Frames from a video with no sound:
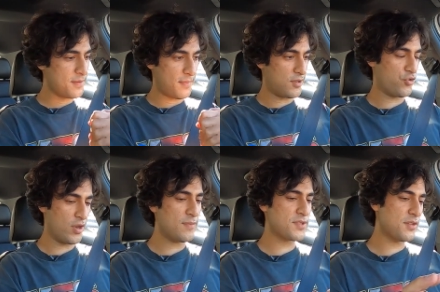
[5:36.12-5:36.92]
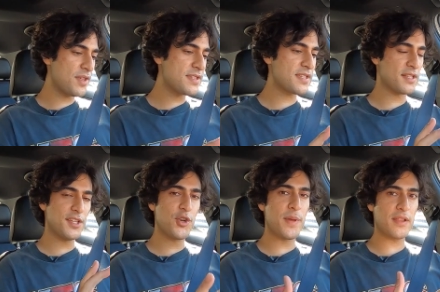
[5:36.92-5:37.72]
my dream. So this is a
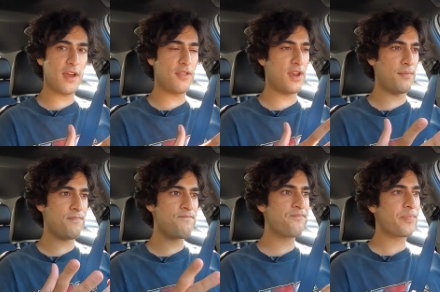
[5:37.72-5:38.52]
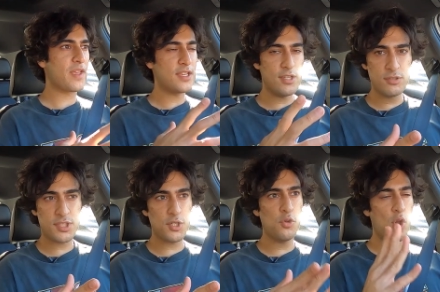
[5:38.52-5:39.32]
little bit lighter than I'm used
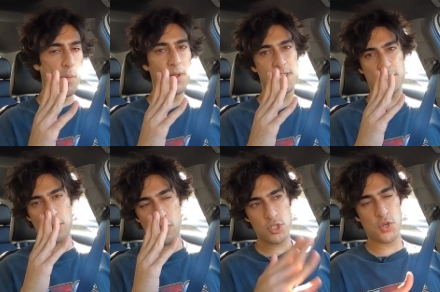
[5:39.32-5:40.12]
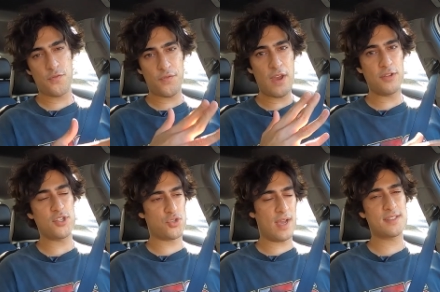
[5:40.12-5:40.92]
to, but it's also fairly
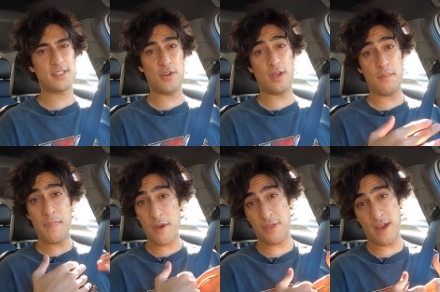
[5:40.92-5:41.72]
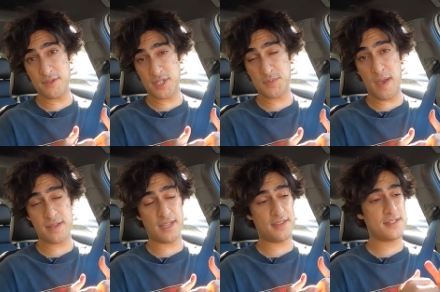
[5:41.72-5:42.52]
direct steering and better than I was
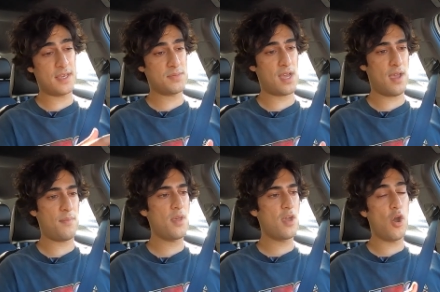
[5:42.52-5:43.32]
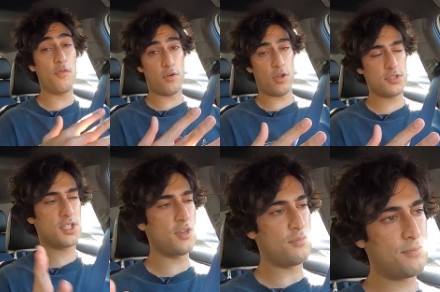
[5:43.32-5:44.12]
expecting at the same time overall.
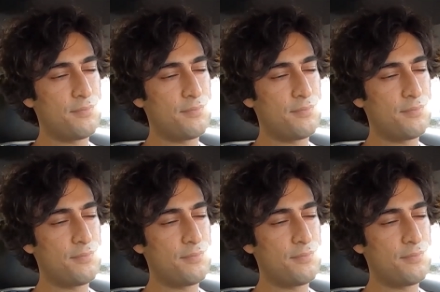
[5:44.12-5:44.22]
So